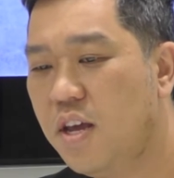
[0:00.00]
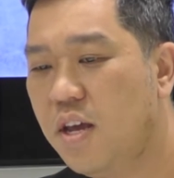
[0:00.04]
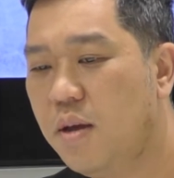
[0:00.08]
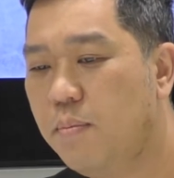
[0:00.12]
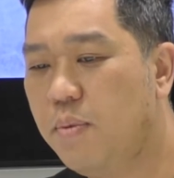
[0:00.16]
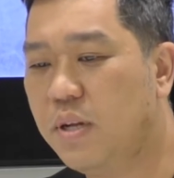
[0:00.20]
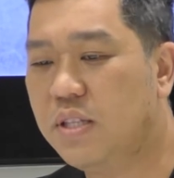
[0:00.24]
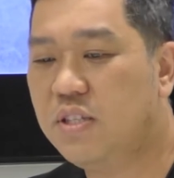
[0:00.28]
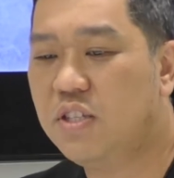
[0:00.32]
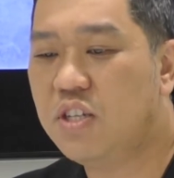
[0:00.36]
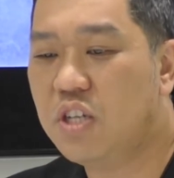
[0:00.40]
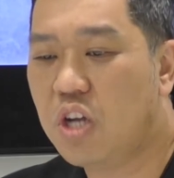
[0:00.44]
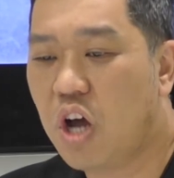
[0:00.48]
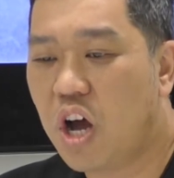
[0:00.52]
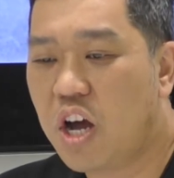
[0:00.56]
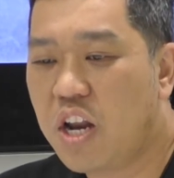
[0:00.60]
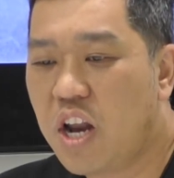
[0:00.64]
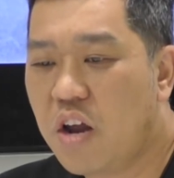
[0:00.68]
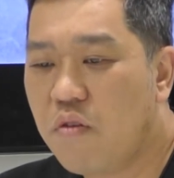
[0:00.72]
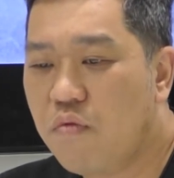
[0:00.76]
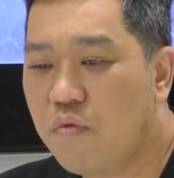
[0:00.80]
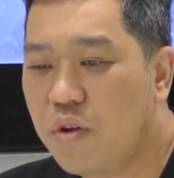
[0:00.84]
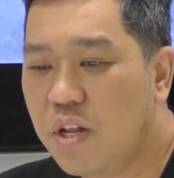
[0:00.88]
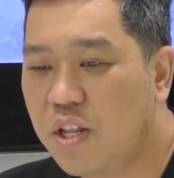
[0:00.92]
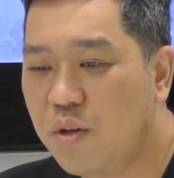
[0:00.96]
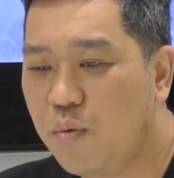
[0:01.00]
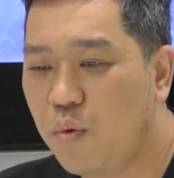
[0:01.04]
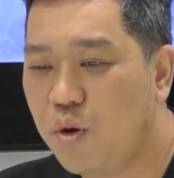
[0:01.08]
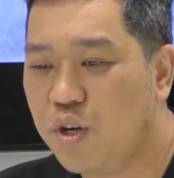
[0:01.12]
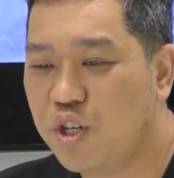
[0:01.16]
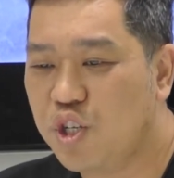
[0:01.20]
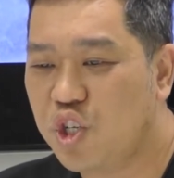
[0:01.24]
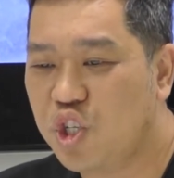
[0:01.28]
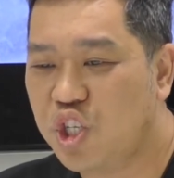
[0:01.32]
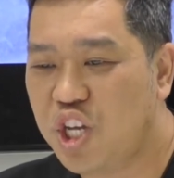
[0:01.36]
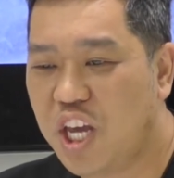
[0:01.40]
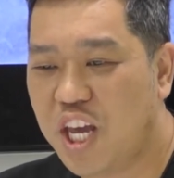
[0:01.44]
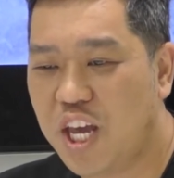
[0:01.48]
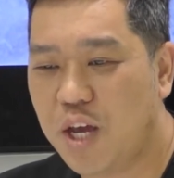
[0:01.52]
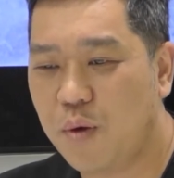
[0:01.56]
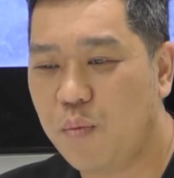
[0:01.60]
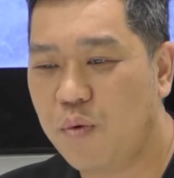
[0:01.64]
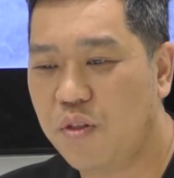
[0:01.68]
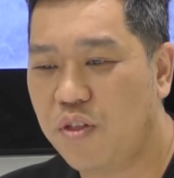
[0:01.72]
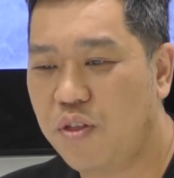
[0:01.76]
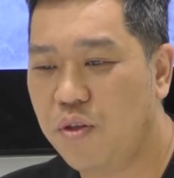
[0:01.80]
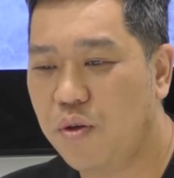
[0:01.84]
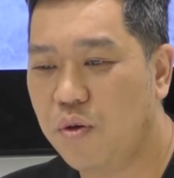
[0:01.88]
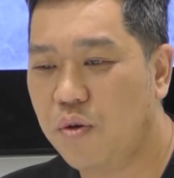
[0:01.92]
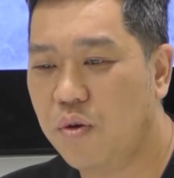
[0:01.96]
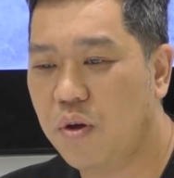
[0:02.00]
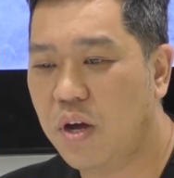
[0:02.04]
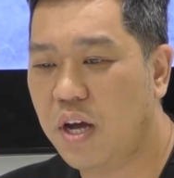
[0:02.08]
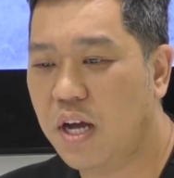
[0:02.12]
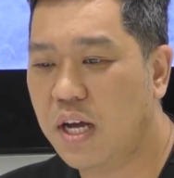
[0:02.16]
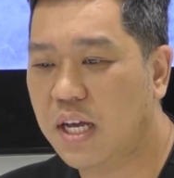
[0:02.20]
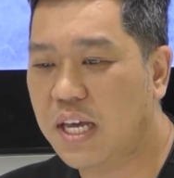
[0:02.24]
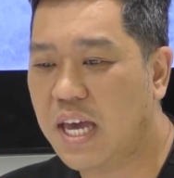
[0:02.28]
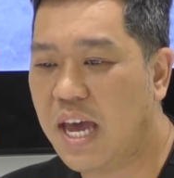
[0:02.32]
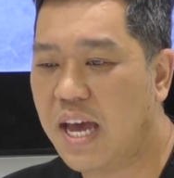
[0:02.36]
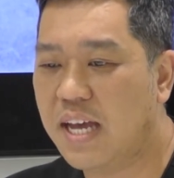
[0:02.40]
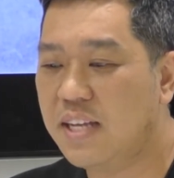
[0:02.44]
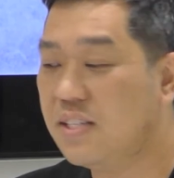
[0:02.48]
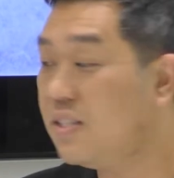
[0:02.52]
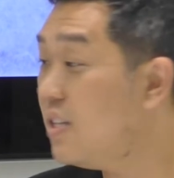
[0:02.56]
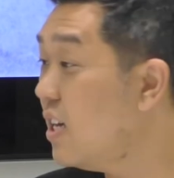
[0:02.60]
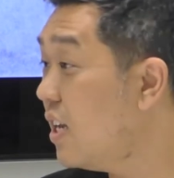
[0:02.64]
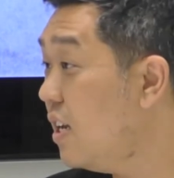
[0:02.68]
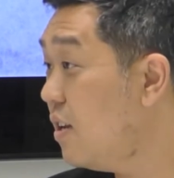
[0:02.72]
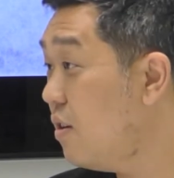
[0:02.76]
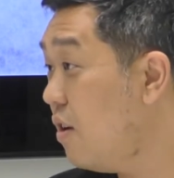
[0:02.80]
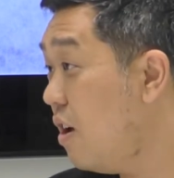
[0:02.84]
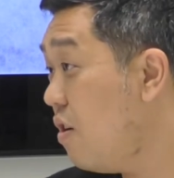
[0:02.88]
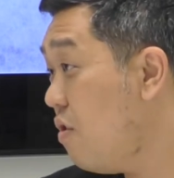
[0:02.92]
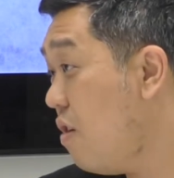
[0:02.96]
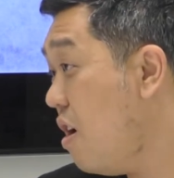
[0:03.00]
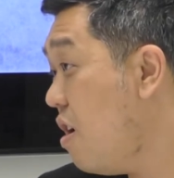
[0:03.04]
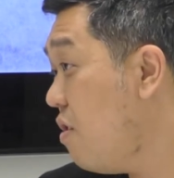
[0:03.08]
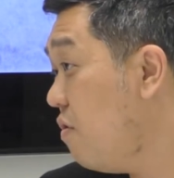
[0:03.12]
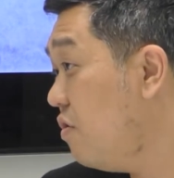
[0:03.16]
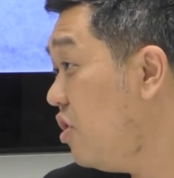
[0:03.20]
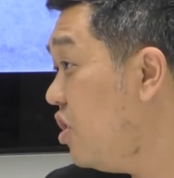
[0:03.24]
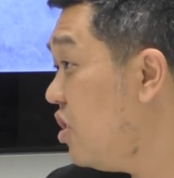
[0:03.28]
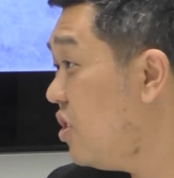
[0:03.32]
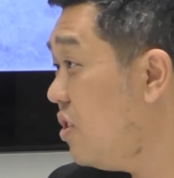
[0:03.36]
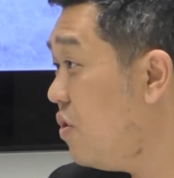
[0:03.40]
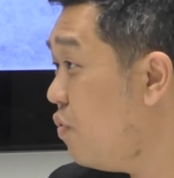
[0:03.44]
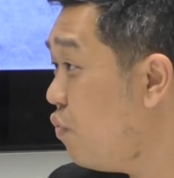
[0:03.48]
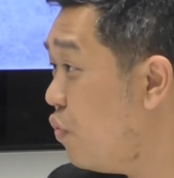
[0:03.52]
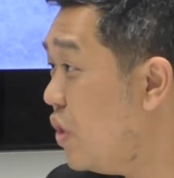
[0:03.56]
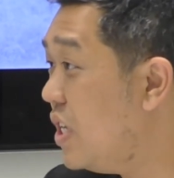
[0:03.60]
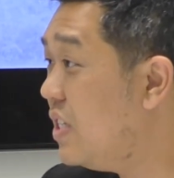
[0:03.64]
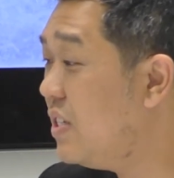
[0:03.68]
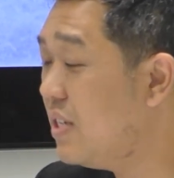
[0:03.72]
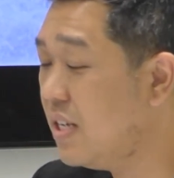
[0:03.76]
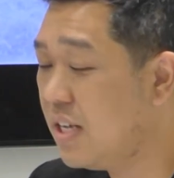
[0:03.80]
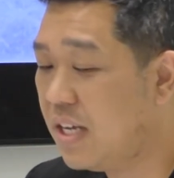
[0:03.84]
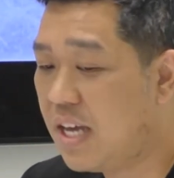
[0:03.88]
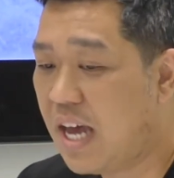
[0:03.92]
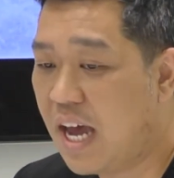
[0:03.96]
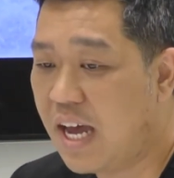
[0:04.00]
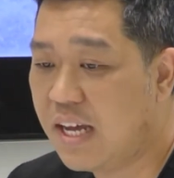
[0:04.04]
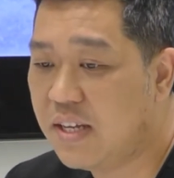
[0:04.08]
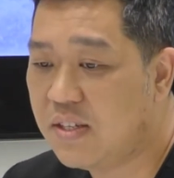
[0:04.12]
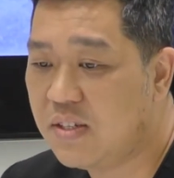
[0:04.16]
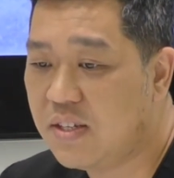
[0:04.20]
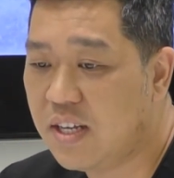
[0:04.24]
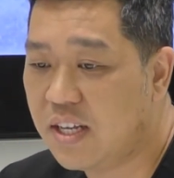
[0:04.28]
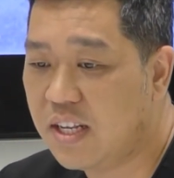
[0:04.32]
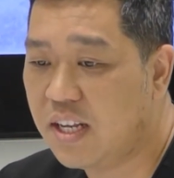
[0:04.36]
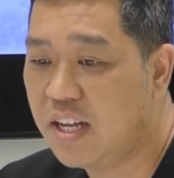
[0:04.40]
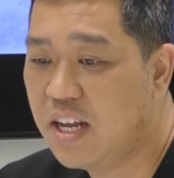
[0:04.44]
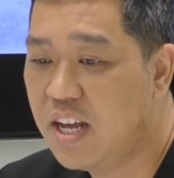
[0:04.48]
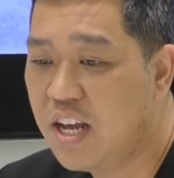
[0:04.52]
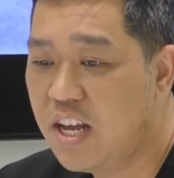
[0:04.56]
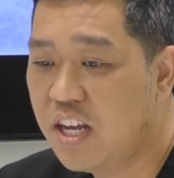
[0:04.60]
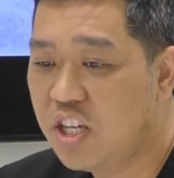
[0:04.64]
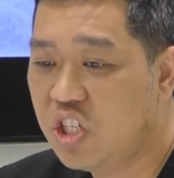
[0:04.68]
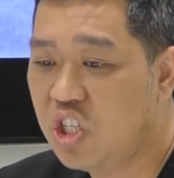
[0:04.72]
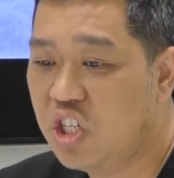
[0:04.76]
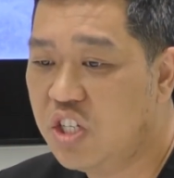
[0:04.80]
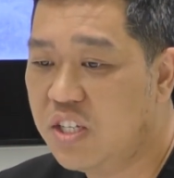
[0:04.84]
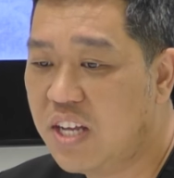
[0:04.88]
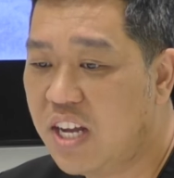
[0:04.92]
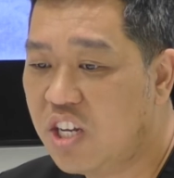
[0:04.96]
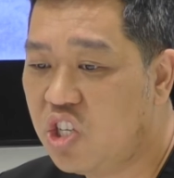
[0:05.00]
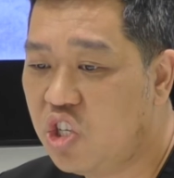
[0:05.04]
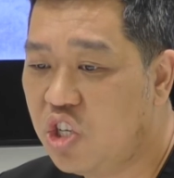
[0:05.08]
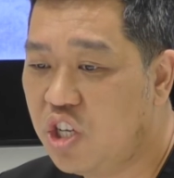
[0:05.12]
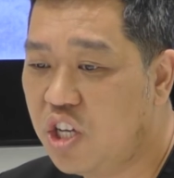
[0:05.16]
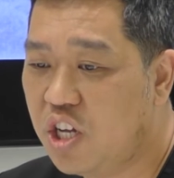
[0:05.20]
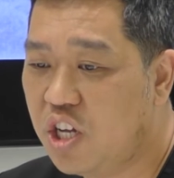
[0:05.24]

But tonight, I really want to share with you a case just a recent case, and she's actually